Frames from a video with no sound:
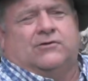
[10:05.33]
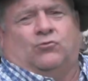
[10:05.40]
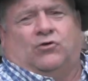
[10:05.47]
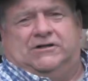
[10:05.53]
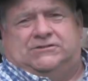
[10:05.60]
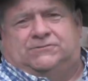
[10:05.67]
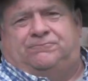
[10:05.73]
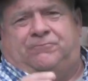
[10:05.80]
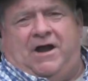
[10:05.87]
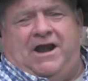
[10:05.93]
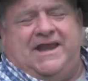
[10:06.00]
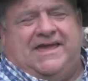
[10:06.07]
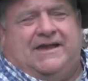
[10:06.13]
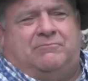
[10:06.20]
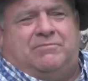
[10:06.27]
What's
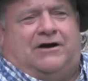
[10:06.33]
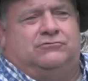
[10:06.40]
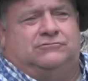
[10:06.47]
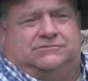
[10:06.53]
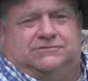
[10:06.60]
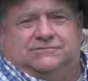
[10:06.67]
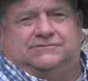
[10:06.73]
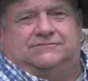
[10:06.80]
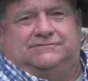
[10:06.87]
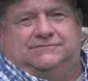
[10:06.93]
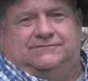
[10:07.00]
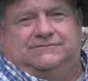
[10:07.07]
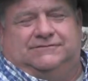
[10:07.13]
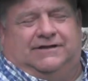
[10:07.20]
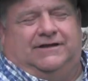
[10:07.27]
funny about this,
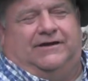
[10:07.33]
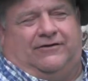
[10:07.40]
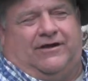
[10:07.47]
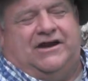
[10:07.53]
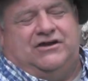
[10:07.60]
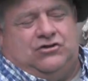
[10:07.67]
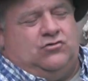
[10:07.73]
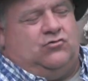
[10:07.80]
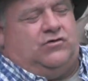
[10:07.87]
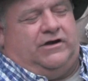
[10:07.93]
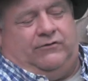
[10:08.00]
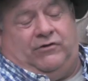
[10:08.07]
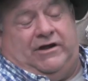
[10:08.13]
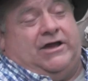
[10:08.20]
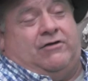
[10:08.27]
you know, I knew
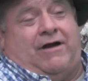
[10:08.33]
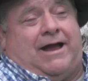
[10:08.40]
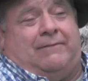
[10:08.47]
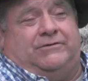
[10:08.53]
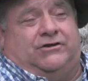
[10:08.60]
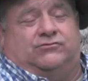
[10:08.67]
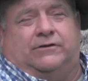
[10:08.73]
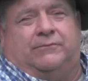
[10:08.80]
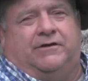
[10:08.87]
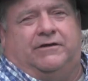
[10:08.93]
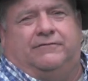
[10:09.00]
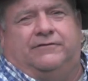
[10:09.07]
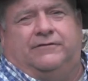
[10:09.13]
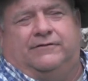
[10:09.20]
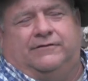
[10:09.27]
when when he grabbed his, I
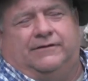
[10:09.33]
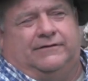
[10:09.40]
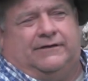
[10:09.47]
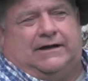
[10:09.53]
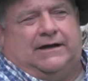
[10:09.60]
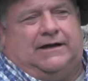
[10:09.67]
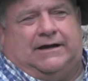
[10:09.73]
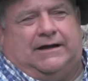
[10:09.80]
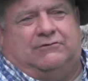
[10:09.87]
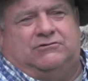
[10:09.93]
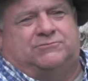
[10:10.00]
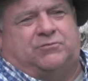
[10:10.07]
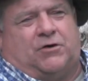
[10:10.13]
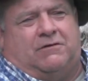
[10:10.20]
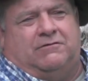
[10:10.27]
mean, I
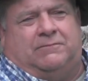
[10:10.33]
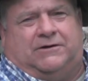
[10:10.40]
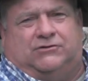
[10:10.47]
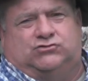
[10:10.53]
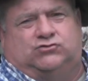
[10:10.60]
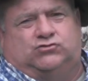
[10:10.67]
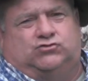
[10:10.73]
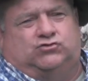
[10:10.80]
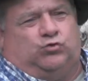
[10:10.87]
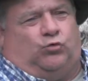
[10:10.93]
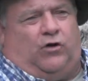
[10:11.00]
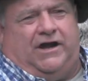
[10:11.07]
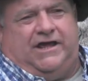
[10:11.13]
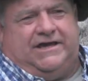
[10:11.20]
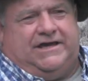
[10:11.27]
was probably about
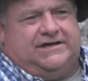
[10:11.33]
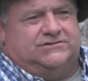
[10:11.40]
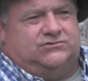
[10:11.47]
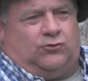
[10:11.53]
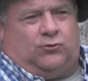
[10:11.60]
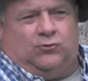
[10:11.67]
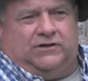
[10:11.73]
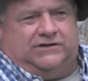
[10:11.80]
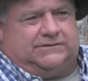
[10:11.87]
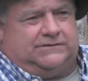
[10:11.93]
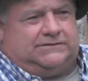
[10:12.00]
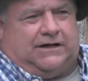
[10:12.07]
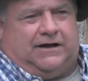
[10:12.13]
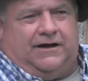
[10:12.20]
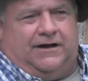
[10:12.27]
20 years old at the
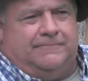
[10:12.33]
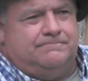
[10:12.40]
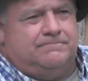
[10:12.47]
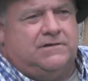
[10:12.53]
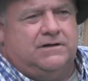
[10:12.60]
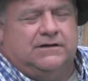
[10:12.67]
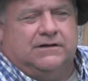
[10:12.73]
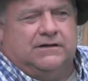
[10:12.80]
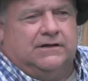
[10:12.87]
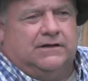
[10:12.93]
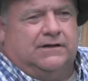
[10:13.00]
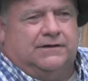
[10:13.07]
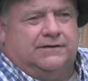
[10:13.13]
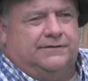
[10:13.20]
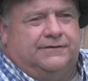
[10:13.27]
time.
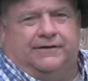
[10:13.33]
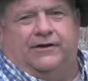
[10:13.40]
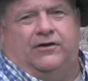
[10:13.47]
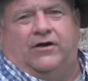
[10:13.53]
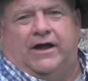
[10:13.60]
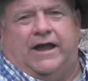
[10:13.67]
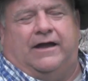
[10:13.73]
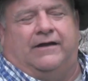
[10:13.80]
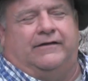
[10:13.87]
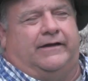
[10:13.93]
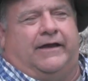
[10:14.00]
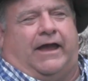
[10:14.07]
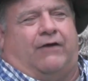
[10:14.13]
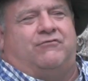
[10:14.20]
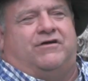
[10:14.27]
You know,
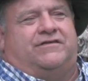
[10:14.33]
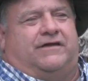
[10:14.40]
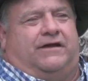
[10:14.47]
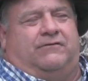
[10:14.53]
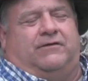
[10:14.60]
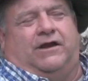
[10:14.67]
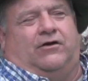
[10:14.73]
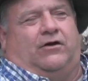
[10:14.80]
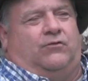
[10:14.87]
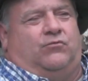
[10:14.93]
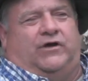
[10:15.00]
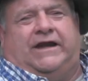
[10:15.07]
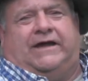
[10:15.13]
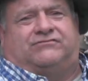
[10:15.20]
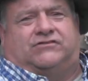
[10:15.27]
every you know
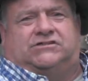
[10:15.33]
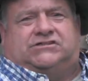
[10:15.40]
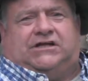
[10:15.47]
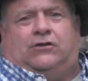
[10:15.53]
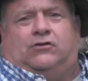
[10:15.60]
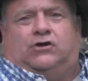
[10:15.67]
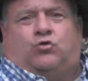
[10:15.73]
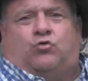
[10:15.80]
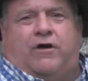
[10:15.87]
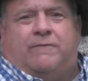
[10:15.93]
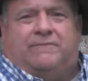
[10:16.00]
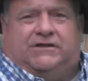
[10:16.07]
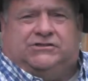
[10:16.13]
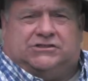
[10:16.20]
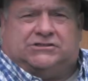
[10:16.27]
we'd have to sell
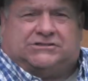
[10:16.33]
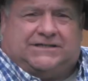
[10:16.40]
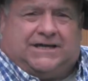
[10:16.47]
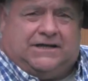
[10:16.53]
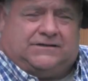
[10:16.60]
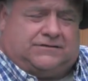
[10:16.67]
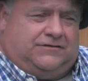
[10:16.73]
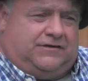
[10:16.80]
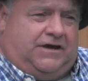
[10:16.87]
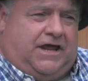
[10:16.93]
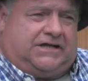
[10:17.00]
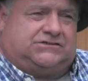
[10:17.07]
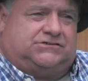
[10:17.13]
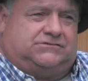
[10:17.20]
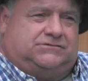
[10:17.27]
equipment just to get to the
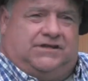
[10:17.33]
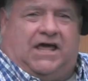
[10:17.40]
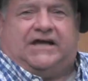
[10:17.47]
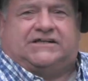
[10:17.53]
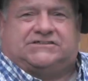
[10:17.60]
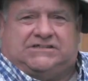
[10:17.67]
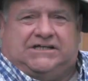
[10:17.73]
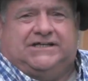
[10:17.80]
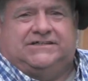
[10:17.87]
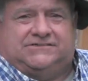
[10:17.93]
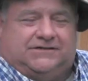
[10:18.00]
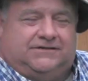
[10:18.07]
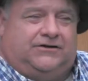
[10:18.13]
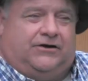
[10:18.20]
next next season.